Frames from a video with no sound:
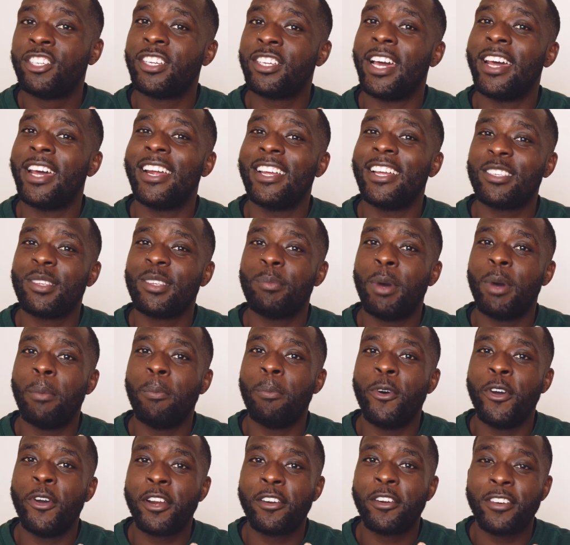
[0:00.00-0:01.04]
Shout out to my
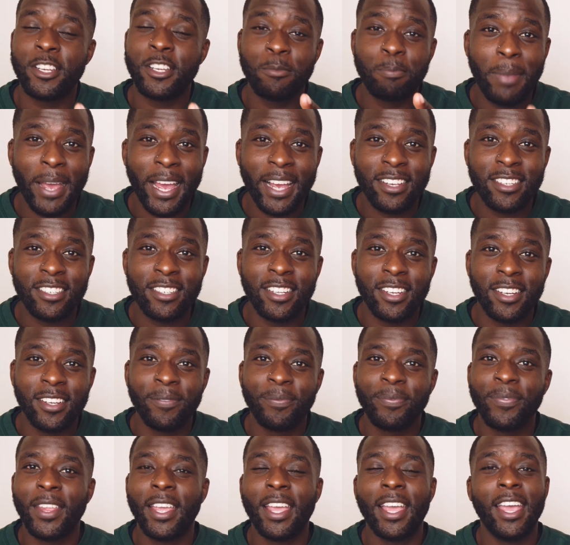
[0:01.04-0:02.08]
boy Chris
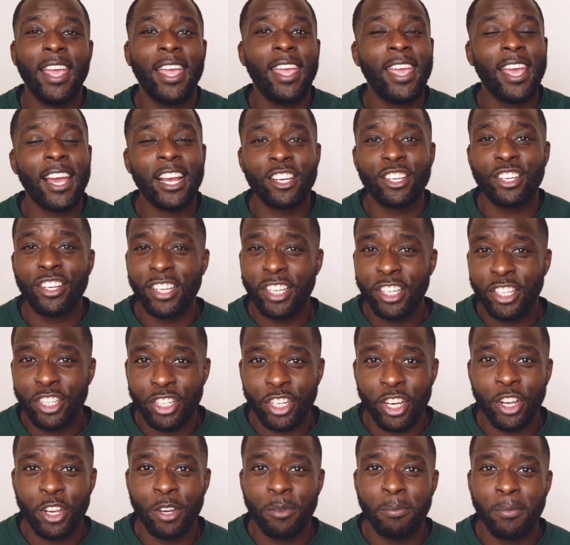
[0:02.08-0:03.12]
Baxter. He actually
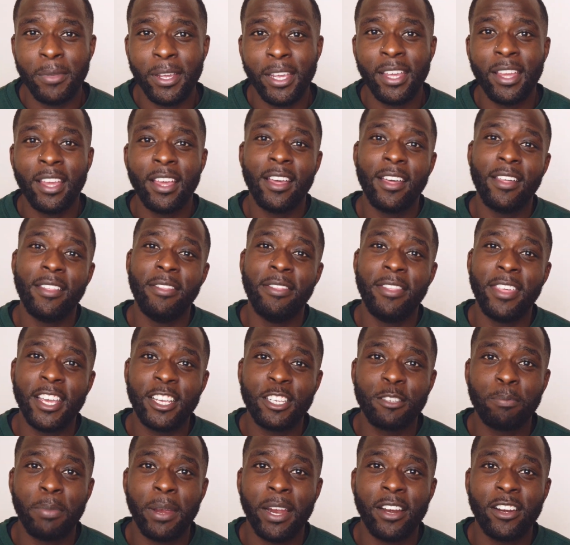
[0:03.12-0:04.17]
showed me
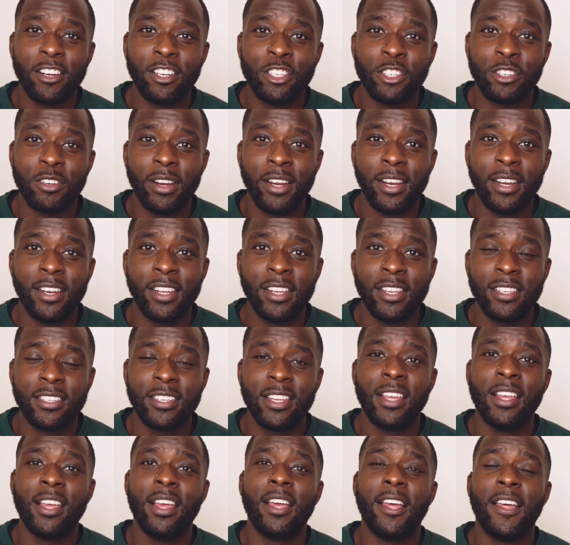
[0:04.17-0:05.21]
this pair of
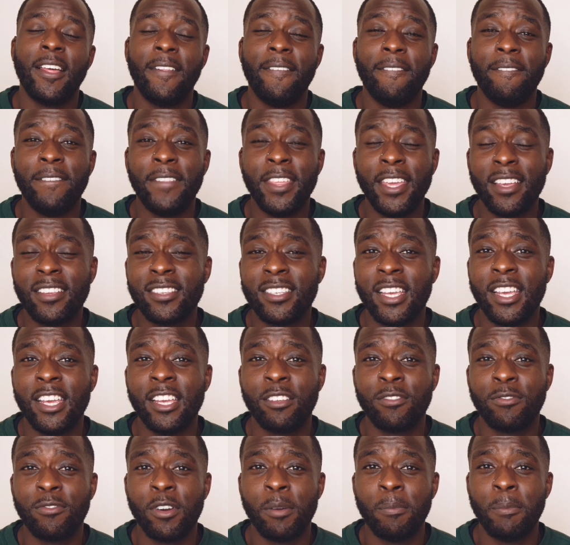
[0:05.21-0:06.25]
trainers. This
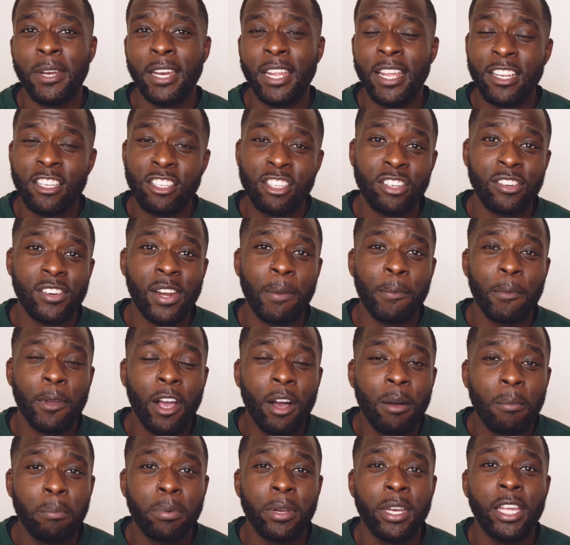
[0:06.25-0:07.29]
is from an Instagram
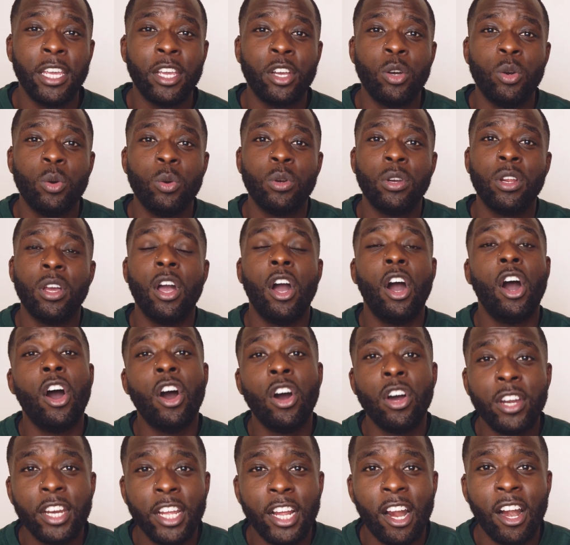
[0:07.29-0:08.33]
company called
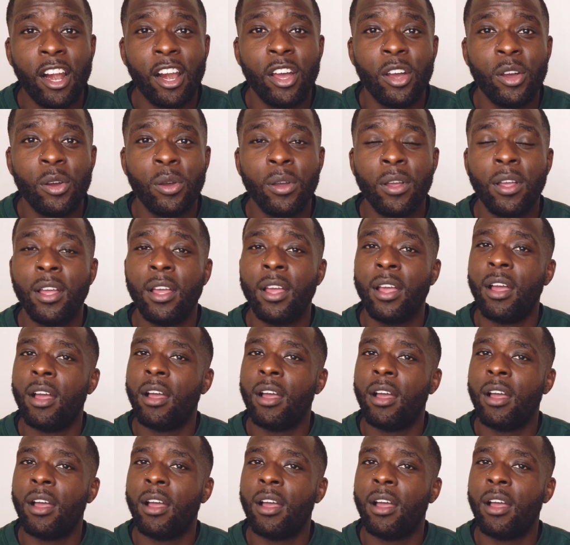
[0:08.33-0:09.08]
Arniclo.